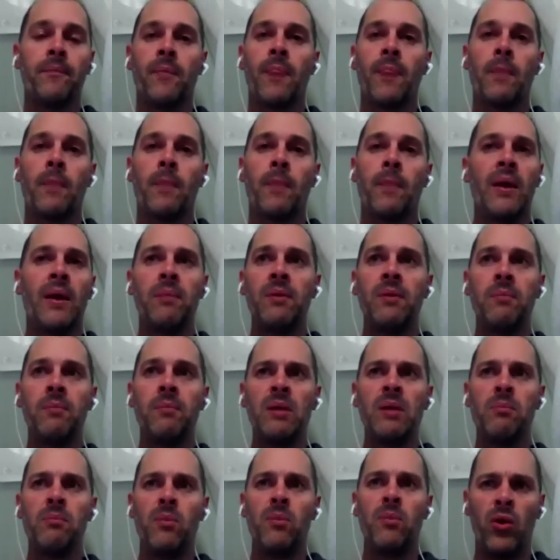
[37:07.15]
Maybe be
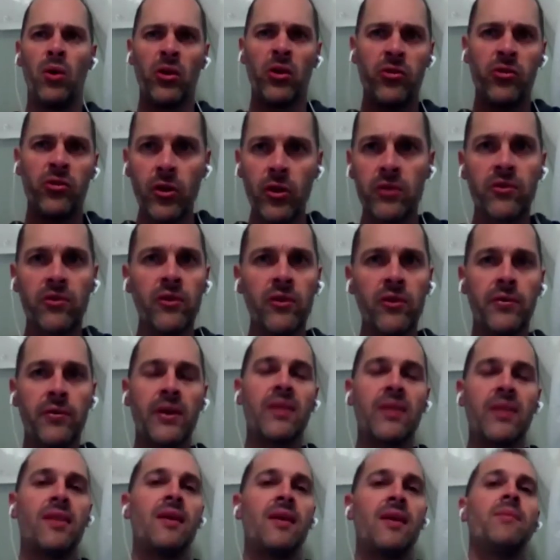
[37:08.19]
more assertive
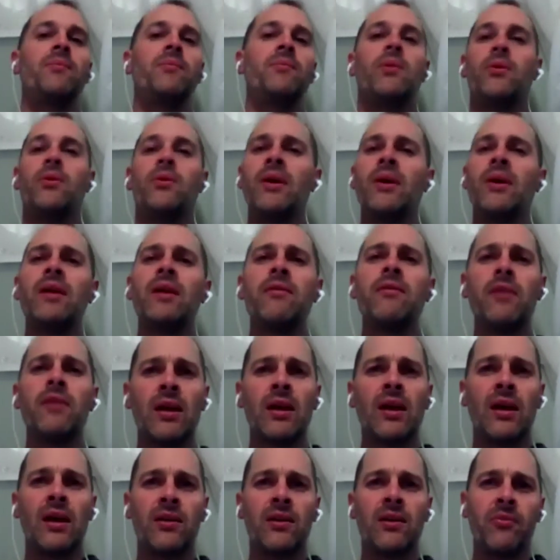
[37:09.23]
with them or whatever the
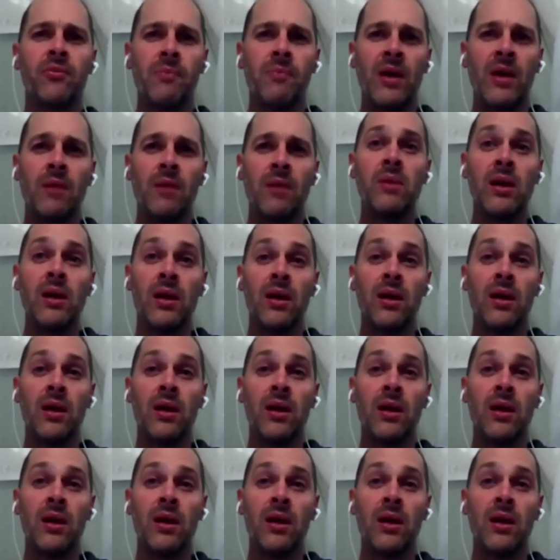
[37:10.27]
case may be.